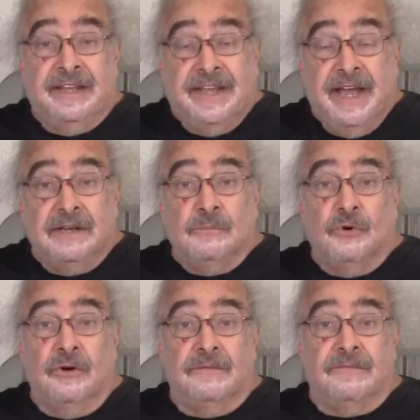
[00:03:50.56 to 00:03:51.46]
get him
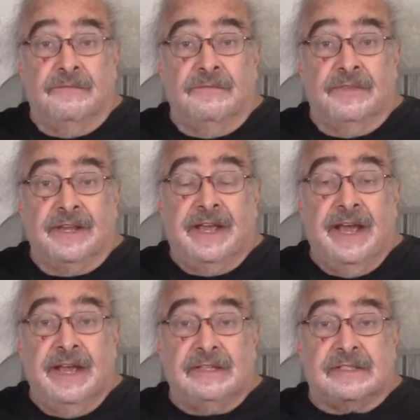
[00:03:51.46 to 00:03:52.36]
off the
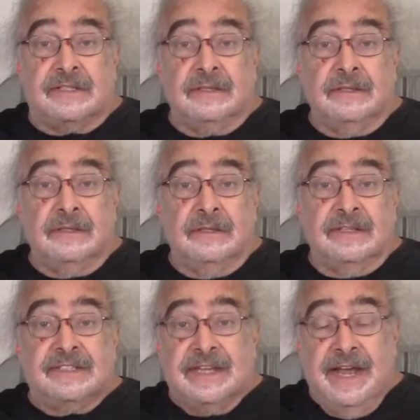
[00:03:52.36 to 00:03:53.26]
case,
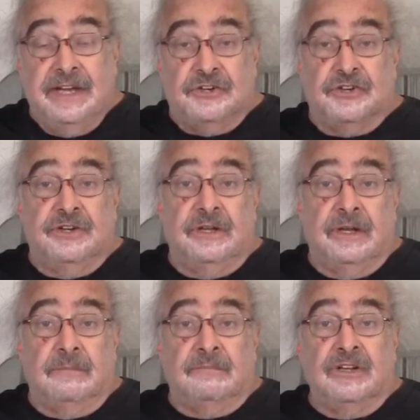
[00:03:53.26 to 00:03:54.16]
sanction
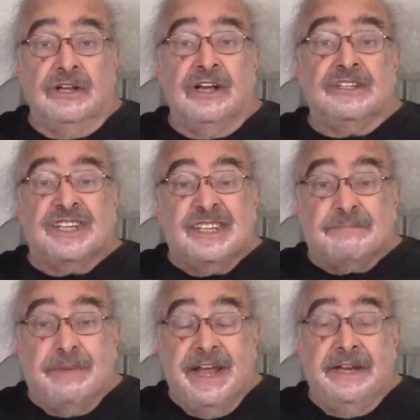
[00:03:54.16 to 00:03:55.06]
him,
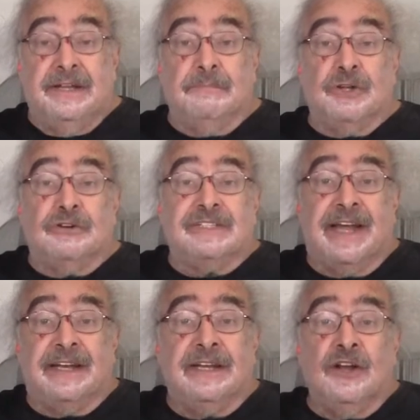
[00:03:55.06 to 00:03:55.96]
suspend him, because
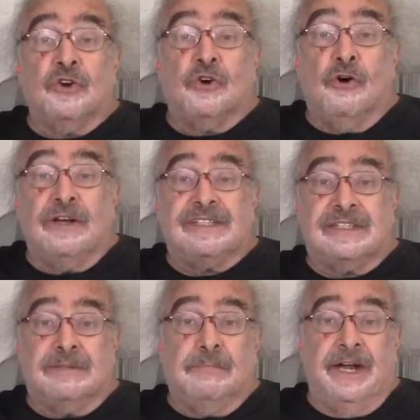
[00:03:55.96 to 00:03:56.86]
that
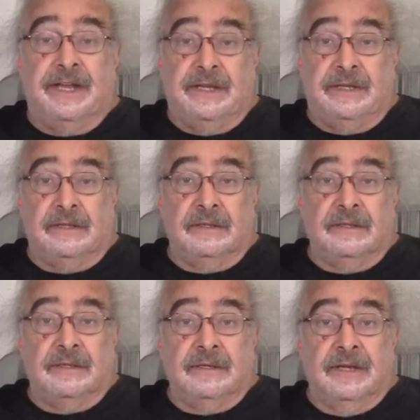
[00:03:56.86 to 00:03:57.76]
costs money.
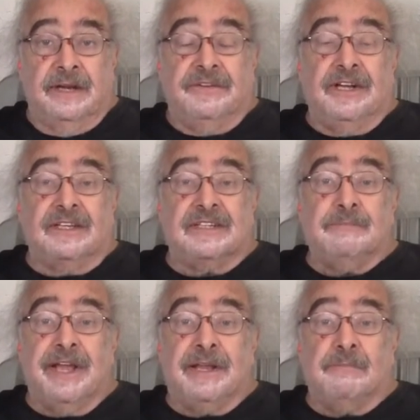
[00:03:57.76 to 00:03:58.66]
And if he doesn't
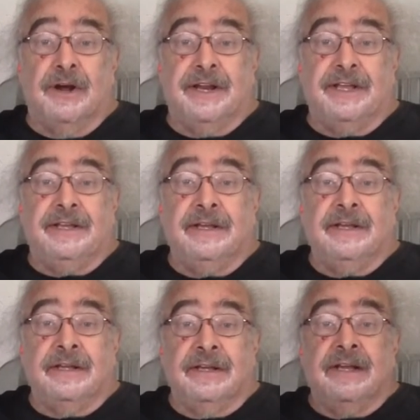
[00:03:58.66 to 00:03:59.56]
make money,
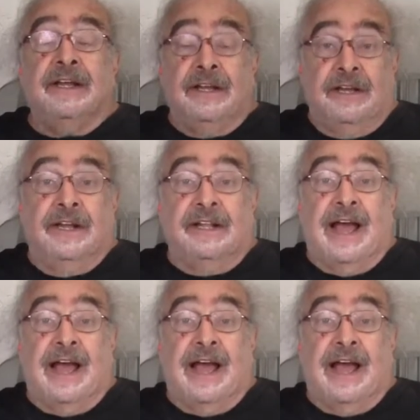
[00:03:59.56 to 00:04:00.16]
he'll